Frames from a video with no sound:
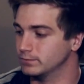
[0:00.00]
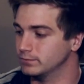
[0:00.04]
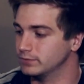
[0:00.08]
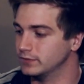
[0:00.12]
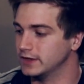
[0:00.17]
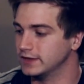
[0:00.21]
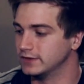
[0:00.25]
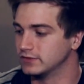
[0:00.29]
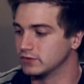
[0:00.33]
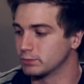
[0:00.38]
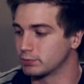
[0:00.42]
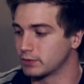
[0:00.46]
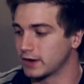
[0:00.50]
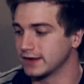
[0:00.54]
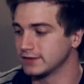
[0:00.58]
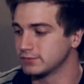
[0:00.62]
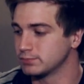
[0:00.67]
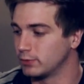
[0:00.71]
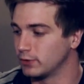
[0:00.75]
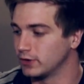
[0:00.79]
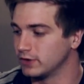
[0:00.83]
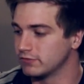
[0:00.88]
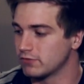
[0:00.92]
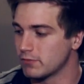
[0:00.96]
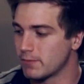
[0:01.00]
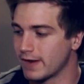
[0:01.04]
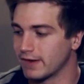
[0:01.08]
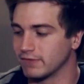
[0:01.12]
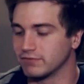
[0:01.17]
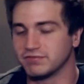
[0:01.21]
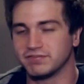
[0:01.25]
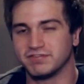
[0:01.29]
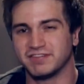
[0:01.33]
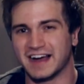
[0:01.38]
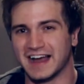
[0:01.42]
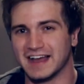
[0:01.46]
It's a price point of about
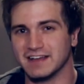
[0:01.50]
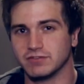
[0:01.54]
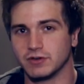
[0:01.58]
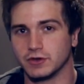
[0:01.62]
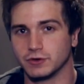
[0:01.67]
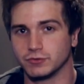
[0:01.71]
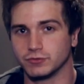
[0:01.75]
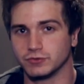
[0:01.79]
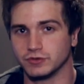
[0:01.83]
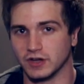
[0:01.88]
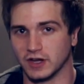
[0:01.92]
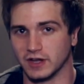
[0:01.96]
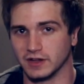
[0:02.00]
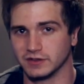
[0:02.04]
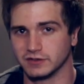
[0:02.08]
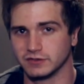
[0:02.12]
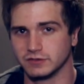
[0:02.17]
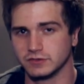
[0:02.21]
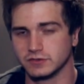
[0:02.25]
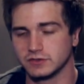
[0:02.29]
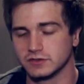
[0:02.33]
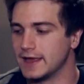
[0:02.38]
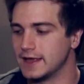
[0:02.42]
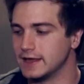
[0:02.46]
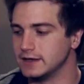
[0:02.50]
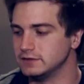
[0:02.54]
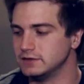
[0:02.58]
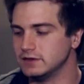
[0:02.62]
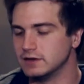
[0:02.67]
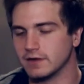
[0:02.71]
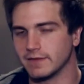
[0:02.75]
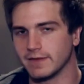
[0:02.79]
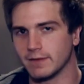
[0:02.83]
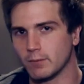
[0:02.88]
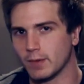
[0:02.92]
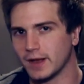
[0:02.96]
$500. And
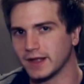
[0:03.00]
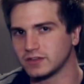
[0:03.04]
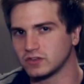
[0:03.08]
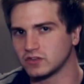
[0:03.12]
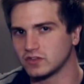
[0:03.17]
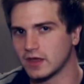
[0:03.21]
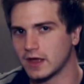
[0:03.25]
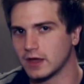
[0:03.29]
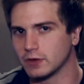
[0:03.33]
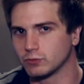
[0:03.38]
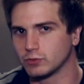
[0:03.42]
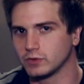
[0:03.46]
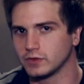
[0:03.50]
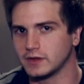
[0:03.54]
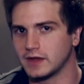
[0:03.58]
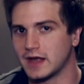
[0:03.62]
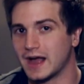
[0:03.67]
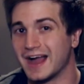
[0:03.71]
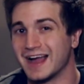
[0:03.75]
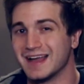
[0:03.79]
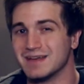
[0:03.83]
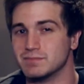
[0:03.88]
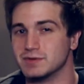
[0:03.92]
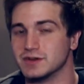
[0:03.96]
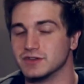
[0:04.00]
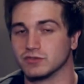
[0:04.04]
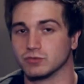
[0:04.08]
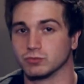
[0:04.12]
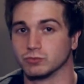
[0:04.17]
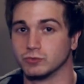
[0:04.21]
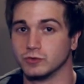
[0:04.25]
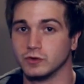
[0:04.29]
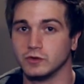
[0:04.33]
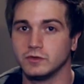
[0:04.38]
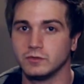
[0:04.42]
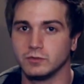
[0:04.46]
that might sound really high, but it's
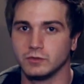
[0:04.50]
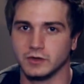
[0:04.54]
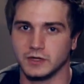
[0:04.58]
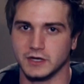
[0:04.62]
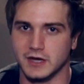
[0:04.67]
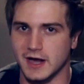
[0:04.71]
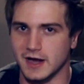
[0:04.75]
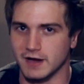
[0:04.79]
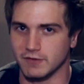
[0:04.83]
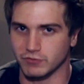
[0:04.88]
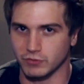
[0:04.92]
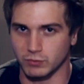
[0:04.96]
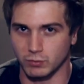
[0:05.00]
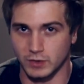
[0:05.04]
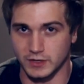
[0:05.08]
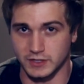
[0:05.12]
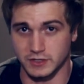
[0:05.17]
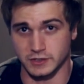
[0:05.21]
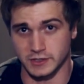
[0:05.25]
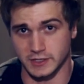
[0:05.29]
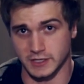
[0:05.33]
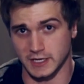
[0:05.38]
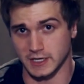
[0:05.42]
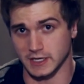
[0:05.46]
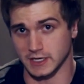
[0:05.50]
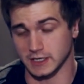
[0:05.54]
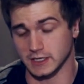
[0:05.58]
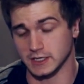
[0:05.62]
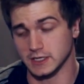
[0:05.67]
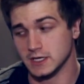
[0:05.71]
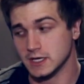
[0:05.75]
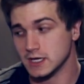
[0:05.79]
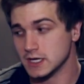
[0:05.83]
really, really not for what you're getting.